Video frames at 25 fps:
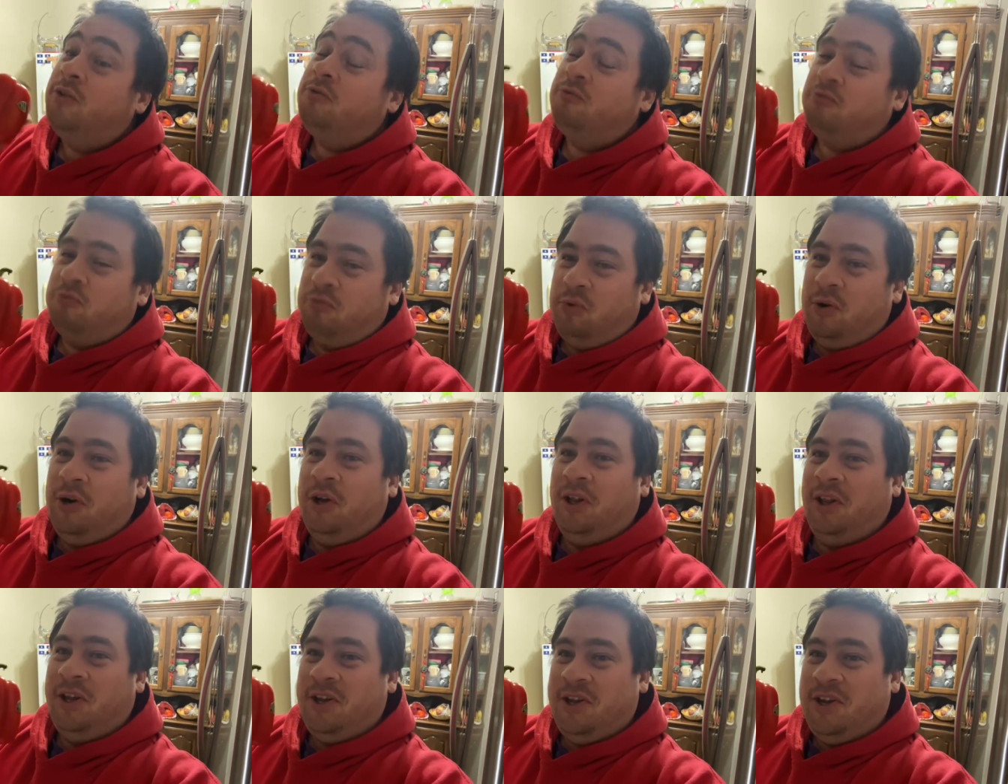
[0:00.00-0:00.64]

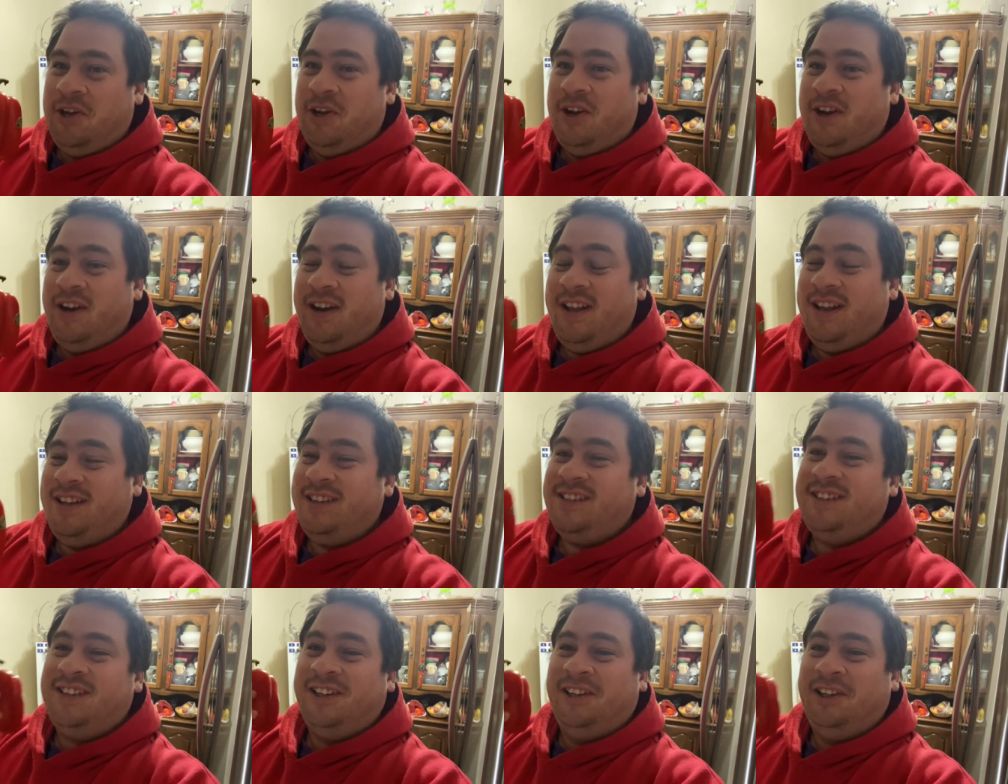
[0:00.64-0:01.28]
Really good.
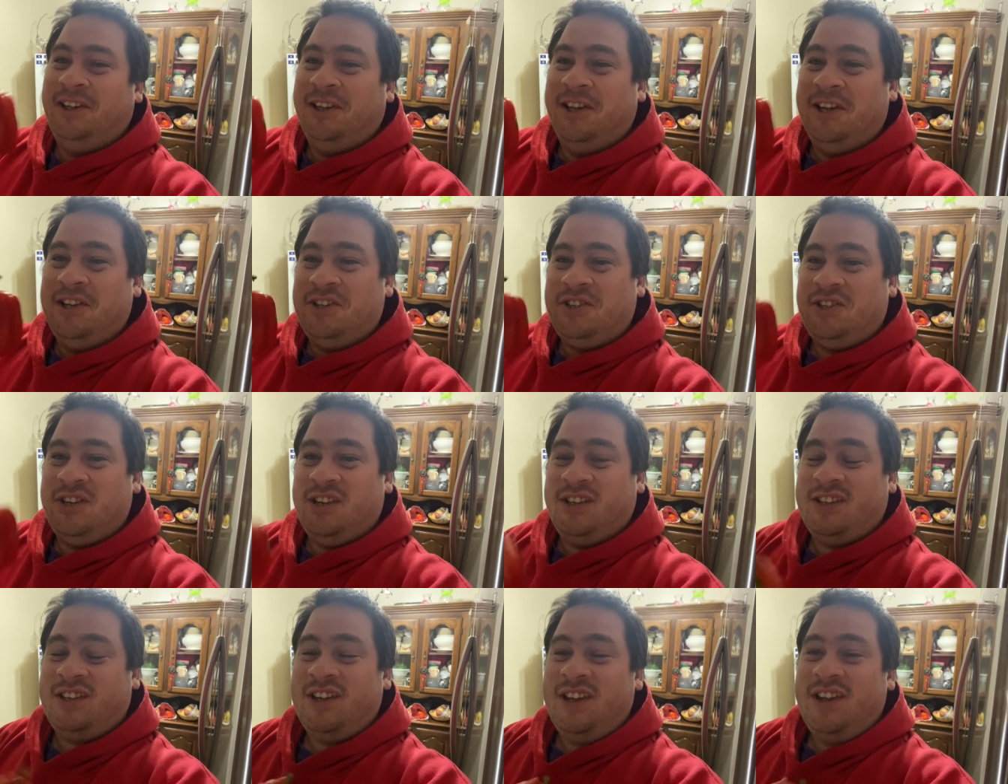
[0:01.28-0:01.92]
It's
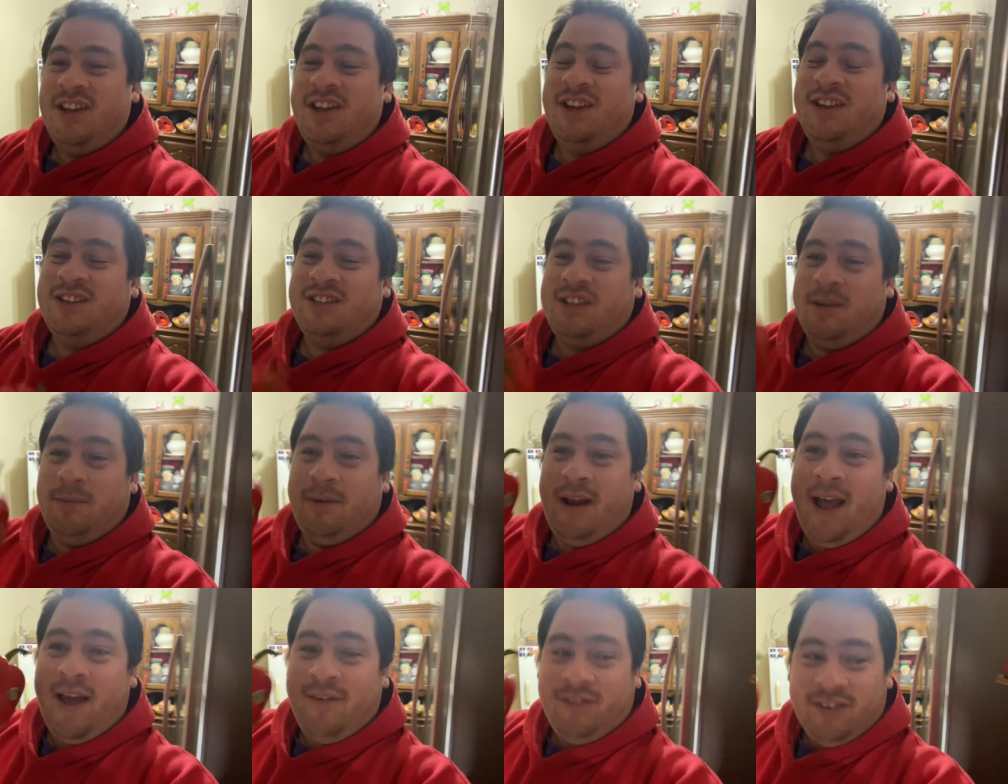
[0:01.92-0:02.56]
delicious. So I'm
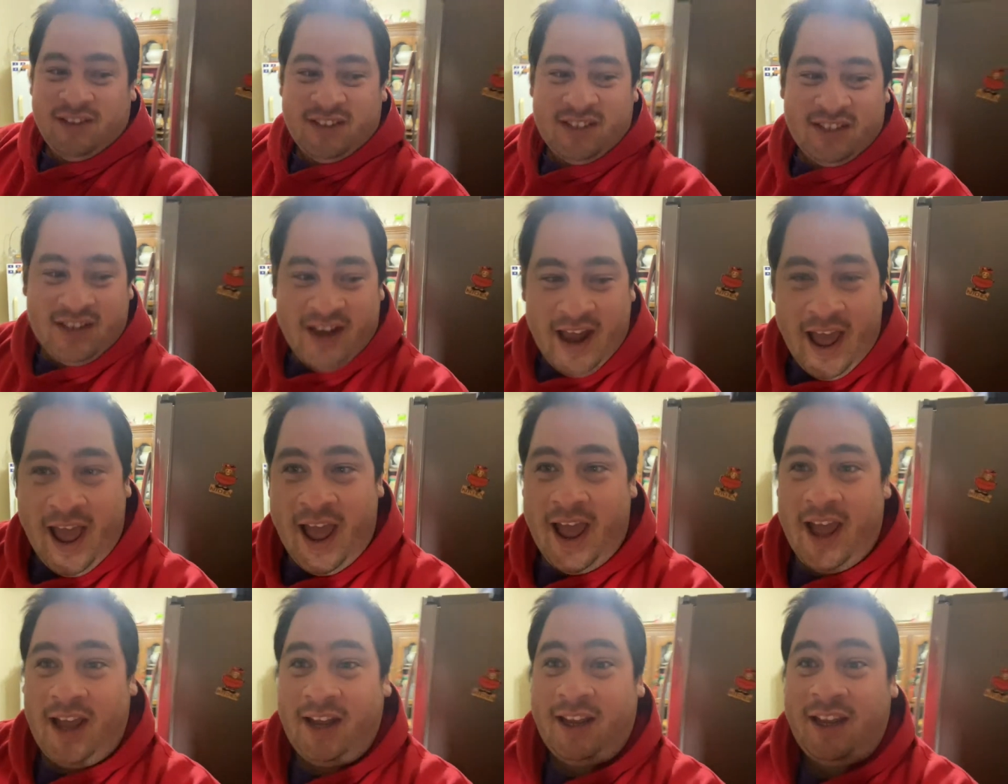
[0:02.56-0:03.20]
going to have a
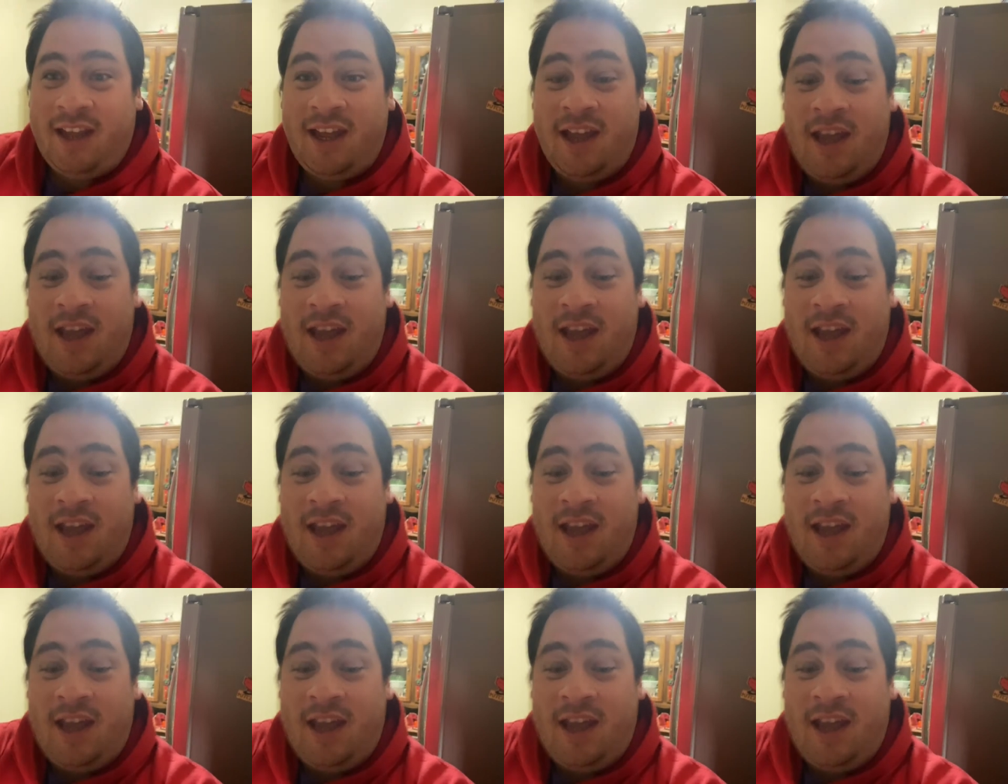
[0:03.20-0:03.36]
snack.